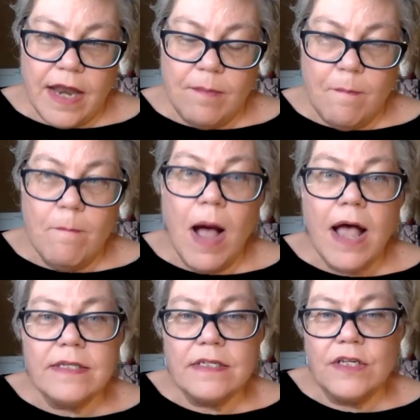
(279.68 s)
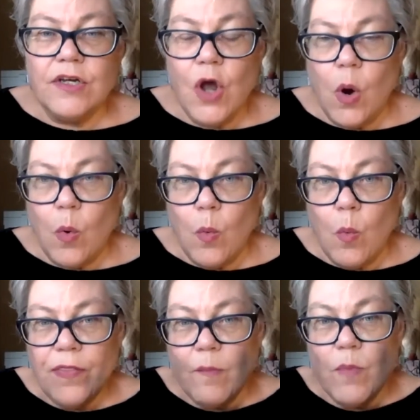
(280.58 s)
must know
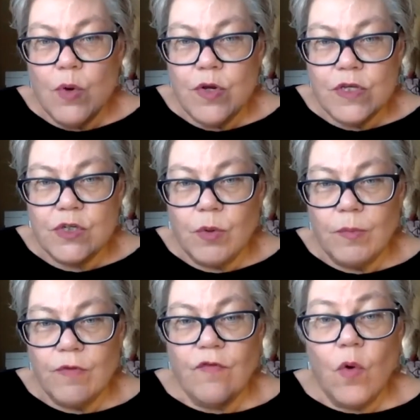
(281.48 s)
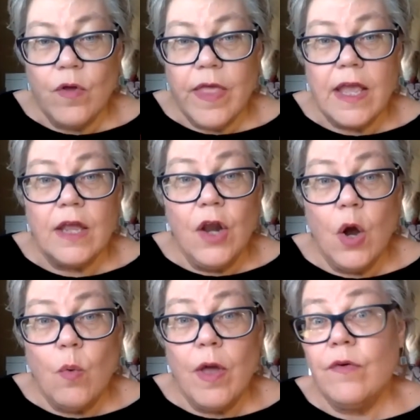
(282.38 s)
what the moon is doing before they can
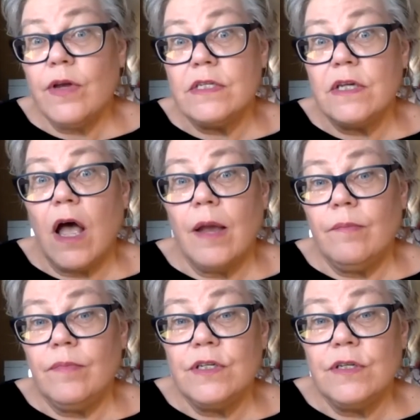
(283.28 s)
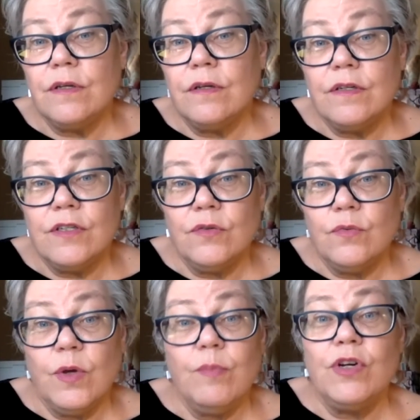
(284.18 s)
know whether it's time to
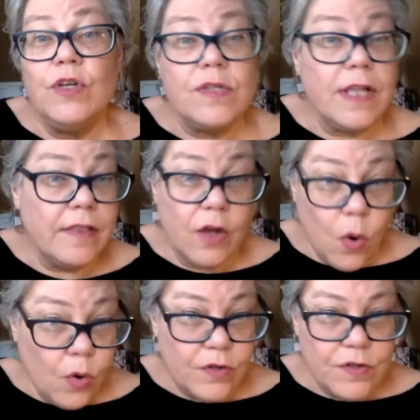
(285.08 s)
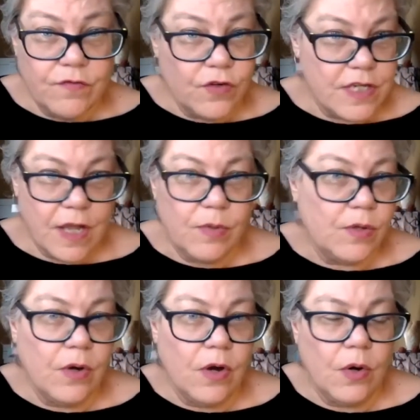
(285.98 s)
reproduce, like the corals, for example,
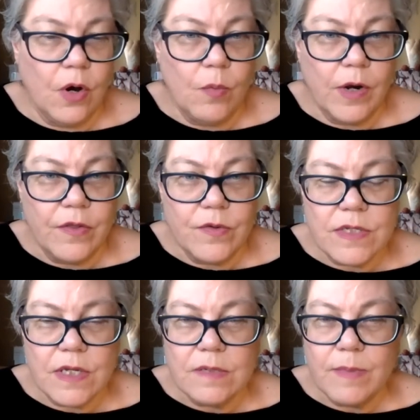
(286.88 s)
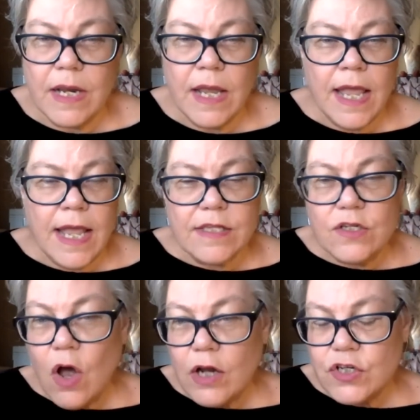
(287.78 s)
are one of those things. But
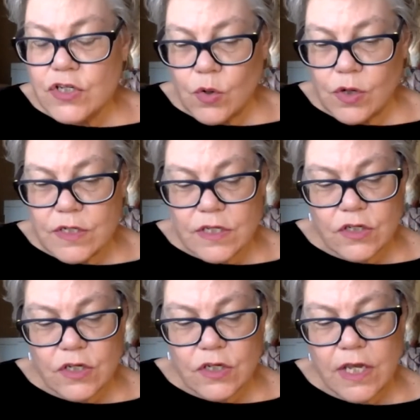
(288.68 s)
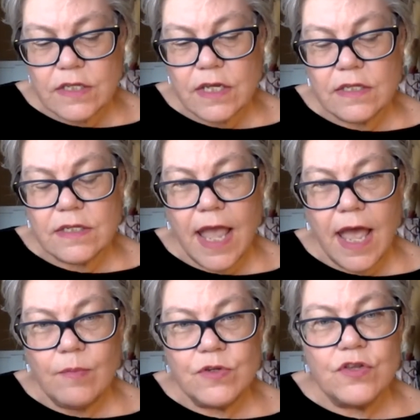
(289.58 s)
it's not just corals; it's
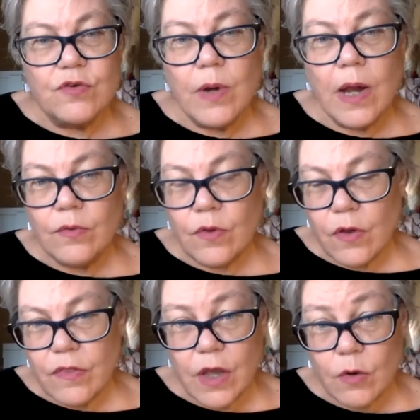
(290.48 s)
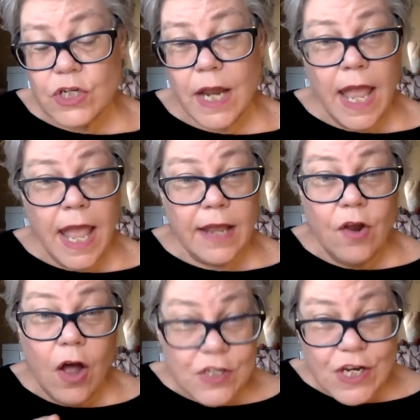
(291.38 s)
animals throughout the ocean, and
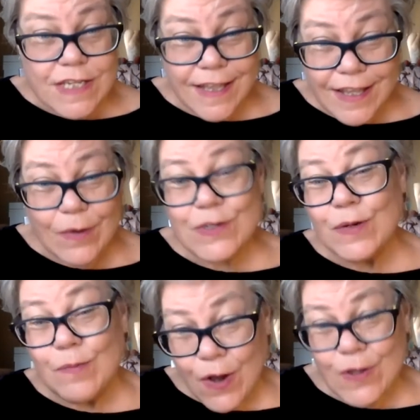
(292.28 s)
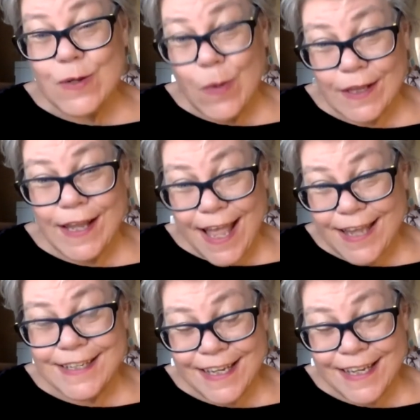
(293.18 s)
not just in the ocean, but also on land,